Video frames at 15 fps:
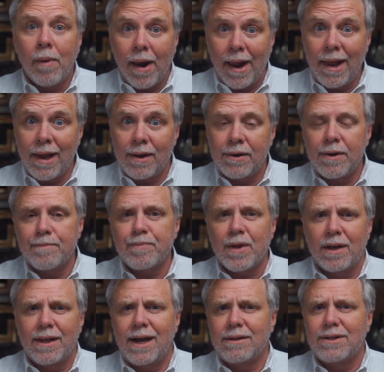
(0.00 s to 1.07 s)
and
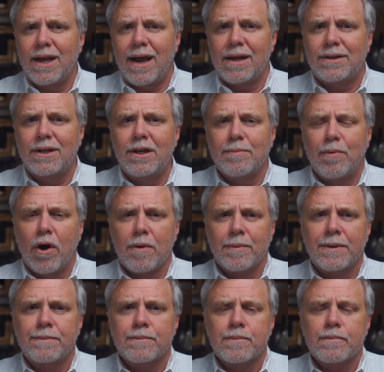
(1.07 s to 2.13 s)
allowed the IT department